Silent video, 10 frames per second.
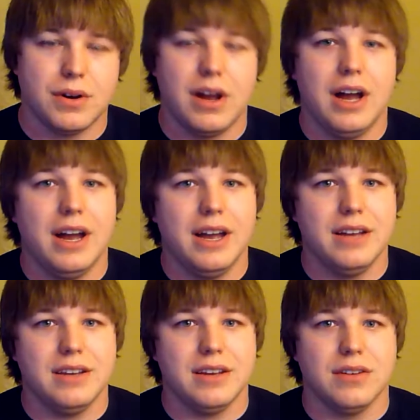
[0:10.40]
where
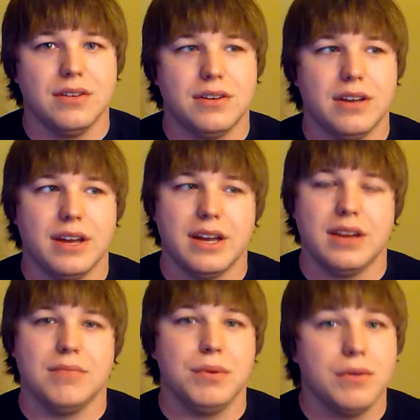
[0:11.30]
I take a look
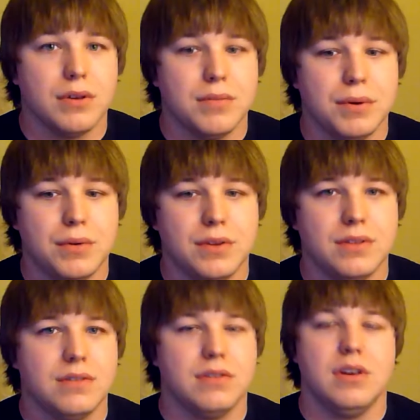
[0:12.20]
at computer
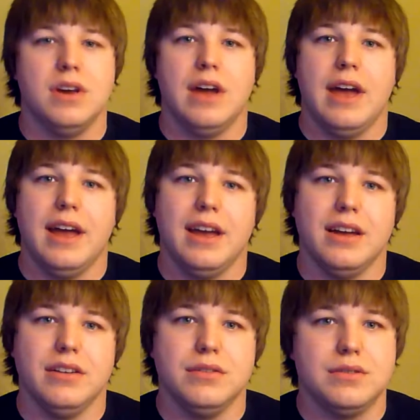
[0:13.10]
components
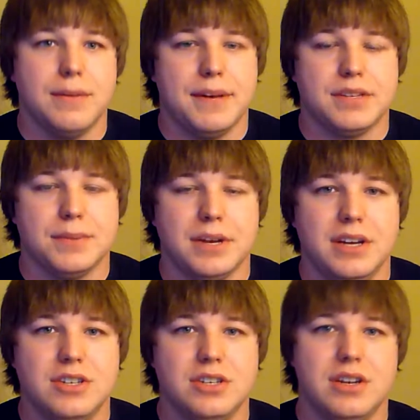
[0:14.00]
and do some
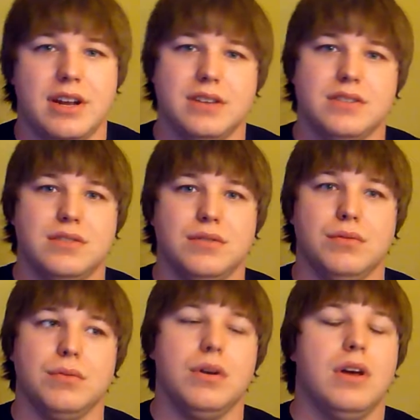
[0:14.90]
explanation as
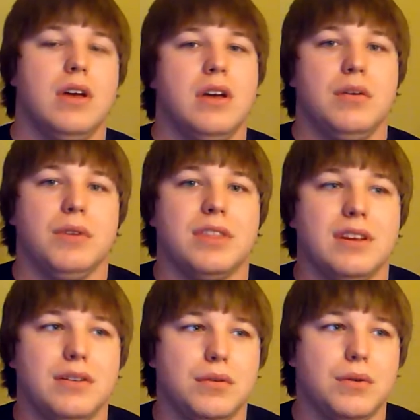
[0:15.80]
to what
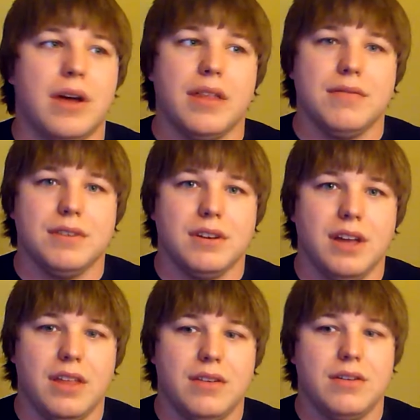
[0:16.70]
they do, how they fit
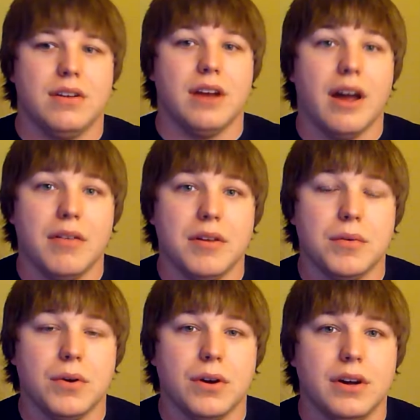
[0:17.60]
together, and how they
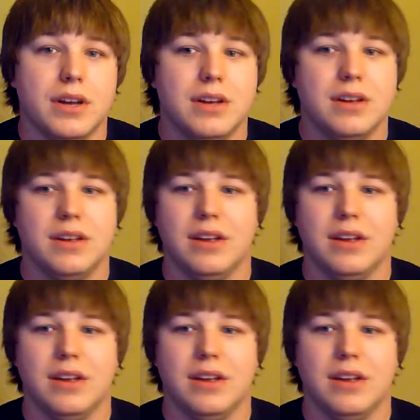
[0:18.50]
work.